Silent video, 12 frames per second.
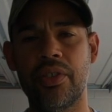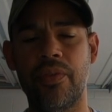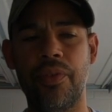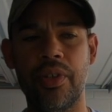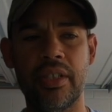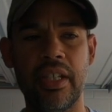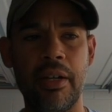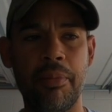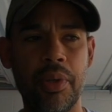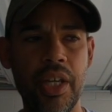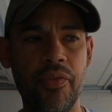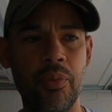So, for
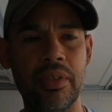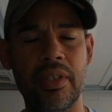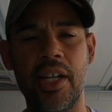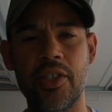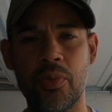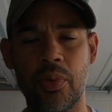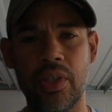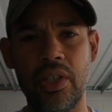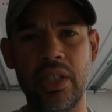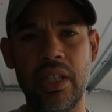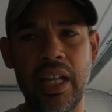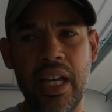example, even when times were
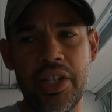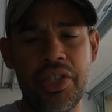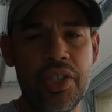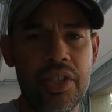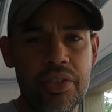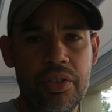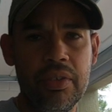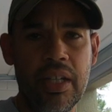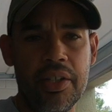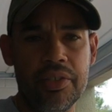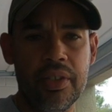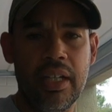good last year,
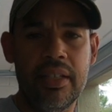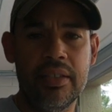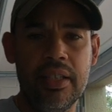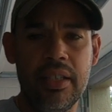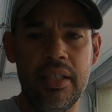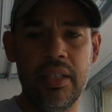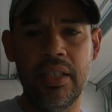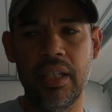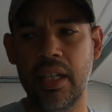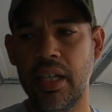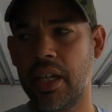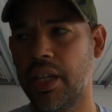2019,
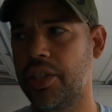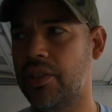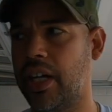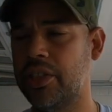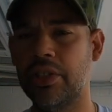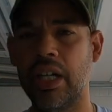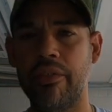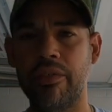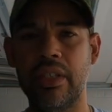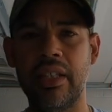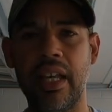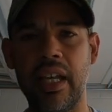you know, I
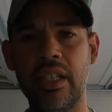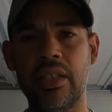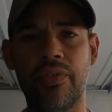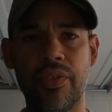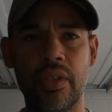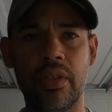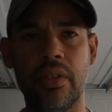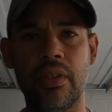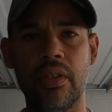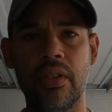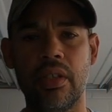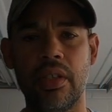traveled to Gainesville.
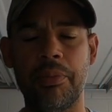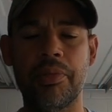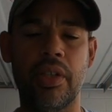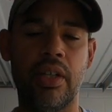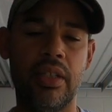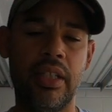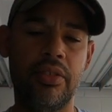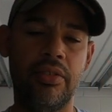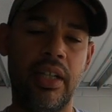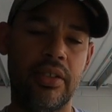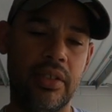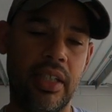I'm sorry, not
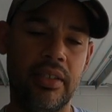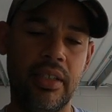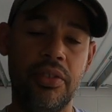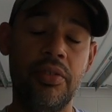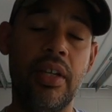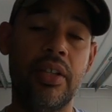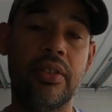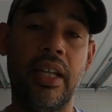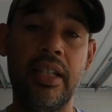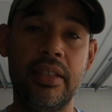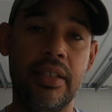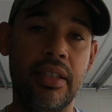2019,
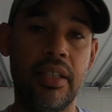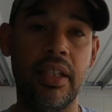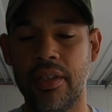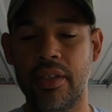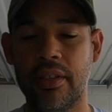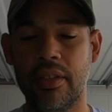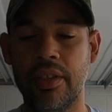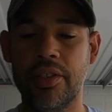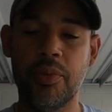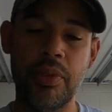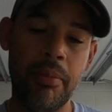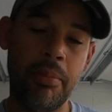2018.
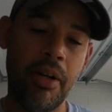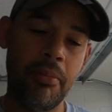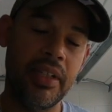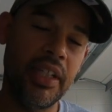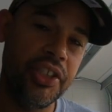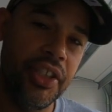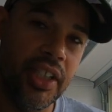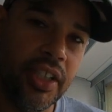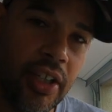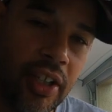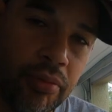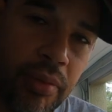So when I bought my Nashiki,
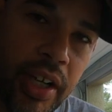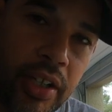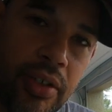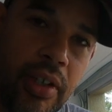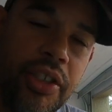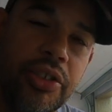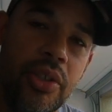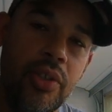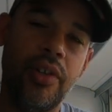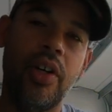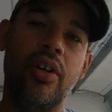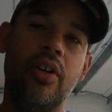Colorado, I
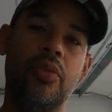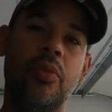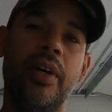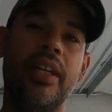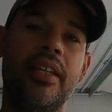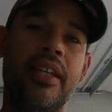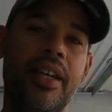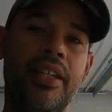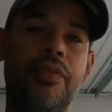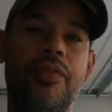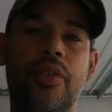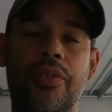drove all the way to
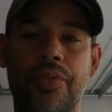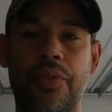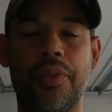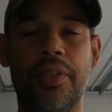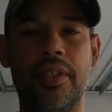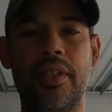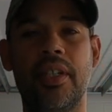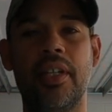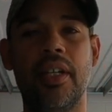Gainesville, Florida.